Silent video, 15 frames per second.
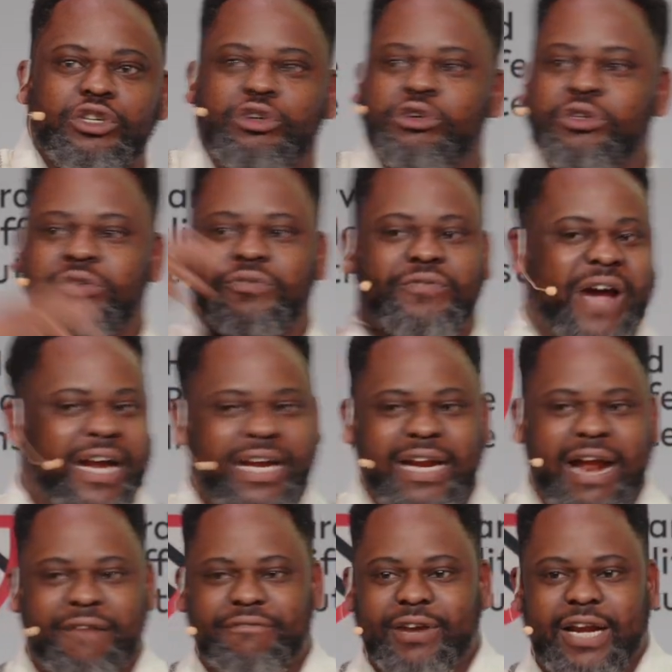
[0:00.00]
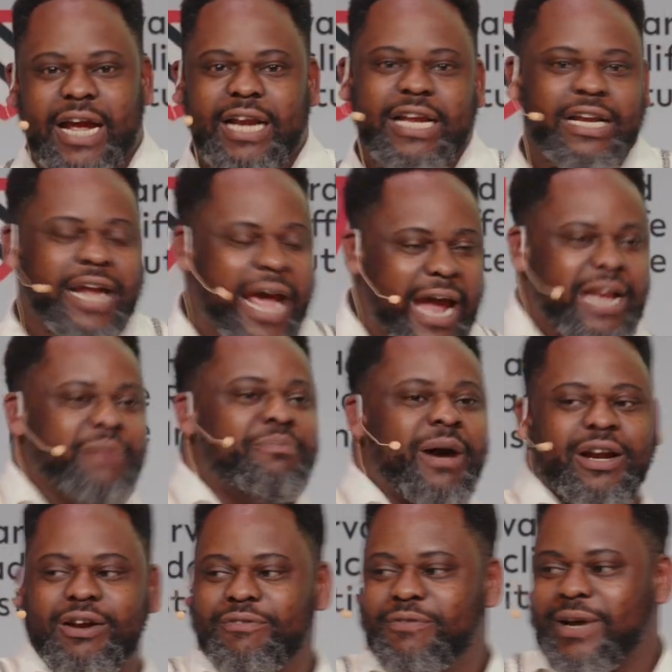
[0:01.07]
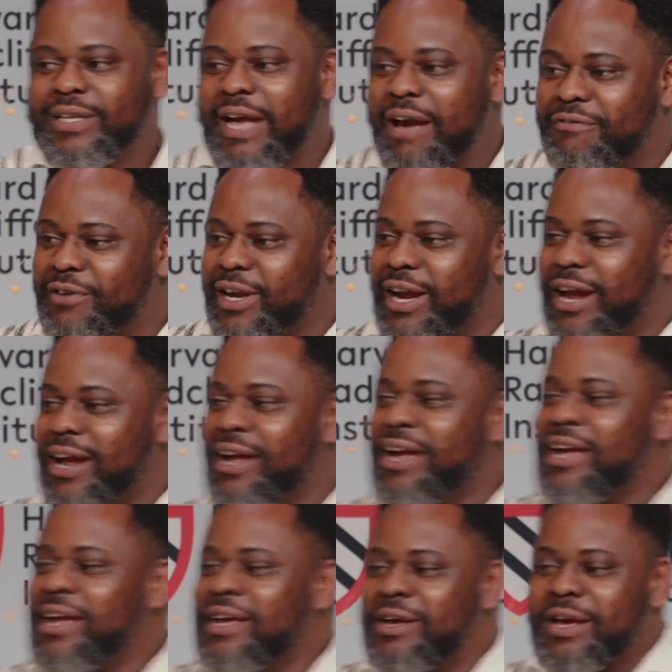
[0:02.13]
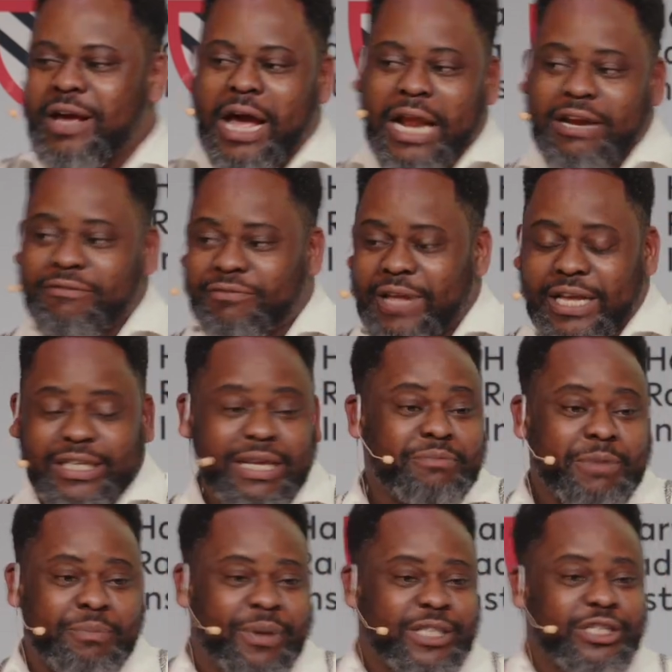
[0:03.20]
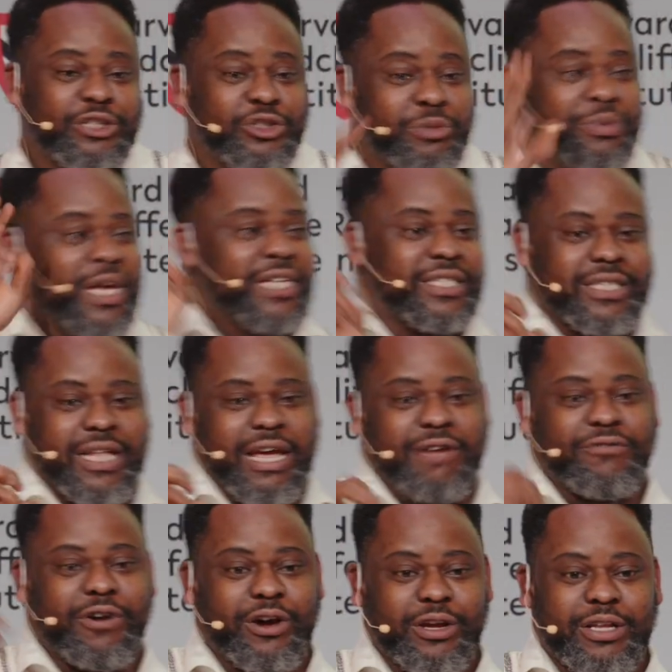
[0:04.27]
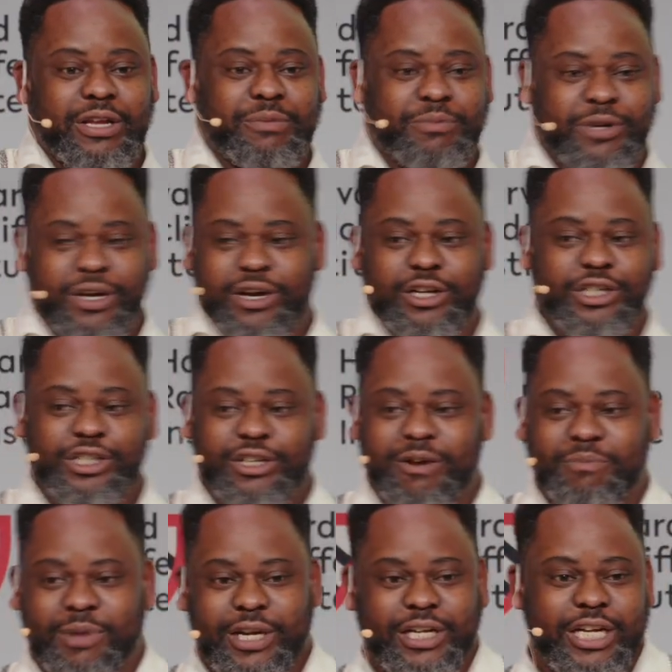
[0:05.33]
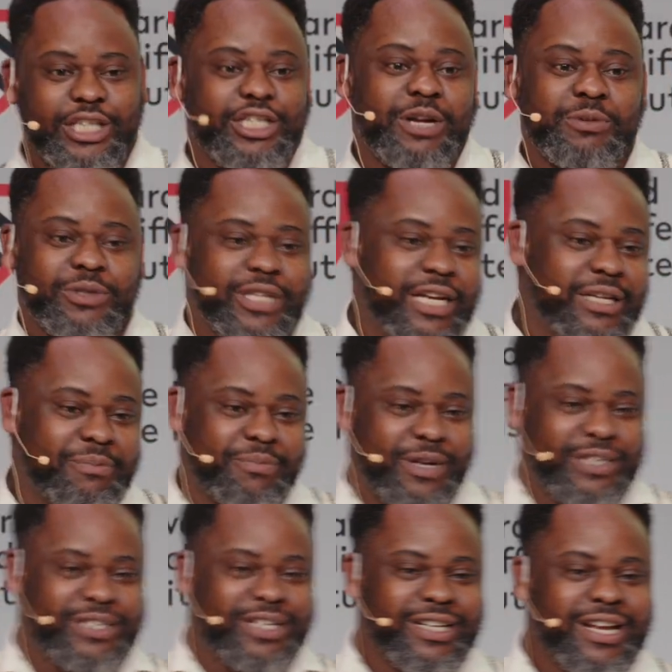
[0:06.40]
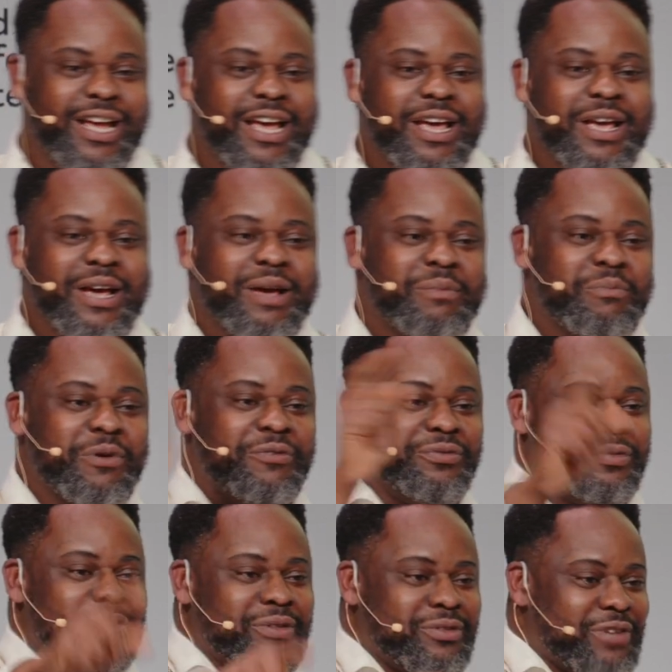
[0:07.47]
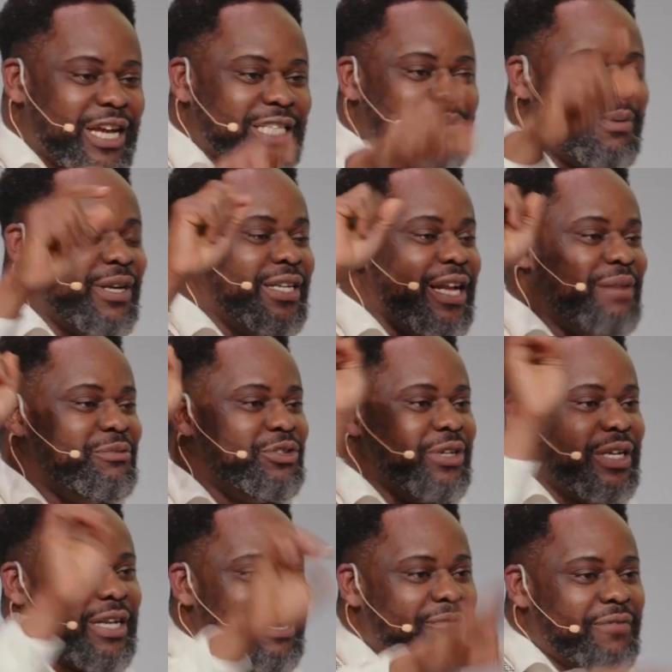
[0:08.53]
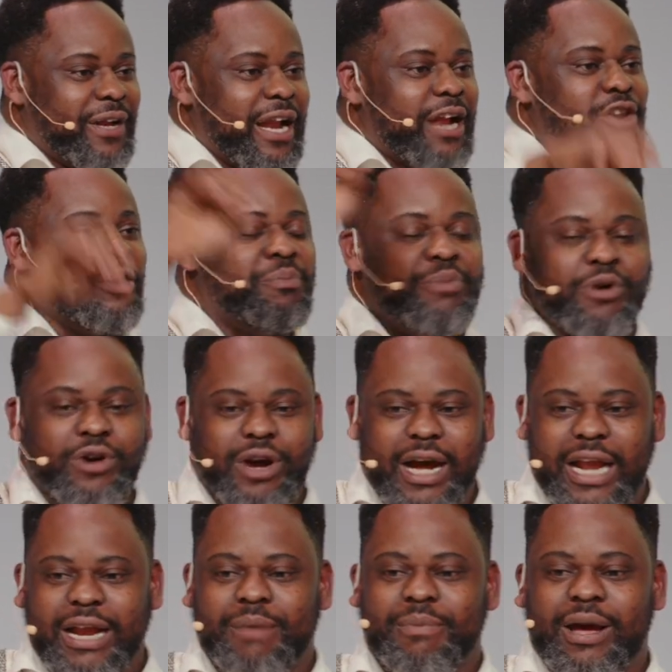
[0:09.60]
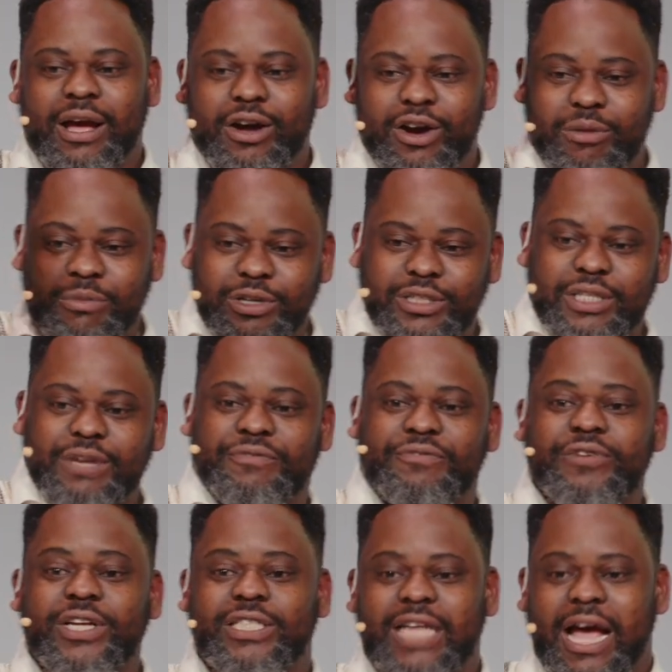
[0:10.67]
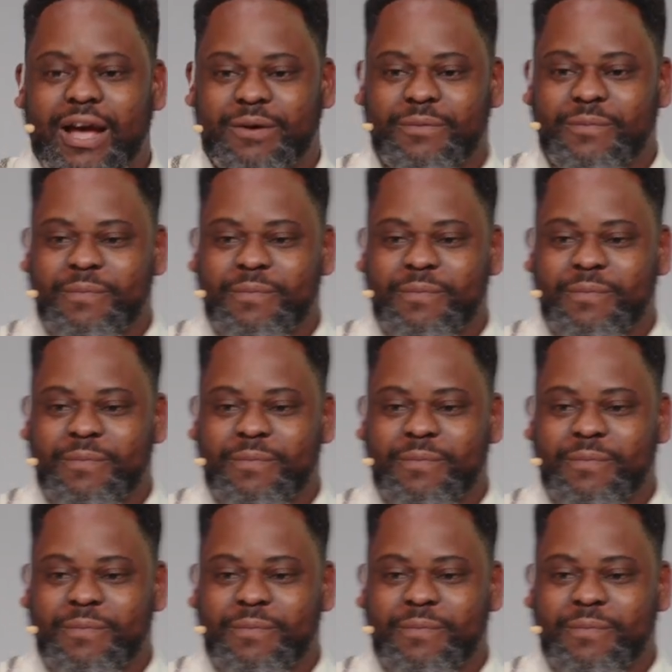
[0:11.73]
could find an African in any part of West Africa and if they deem the person to be a slave or in a condition of bondage, they would take the person, move, transport them to either Fernando Po, Calabar, or mostly Freetown.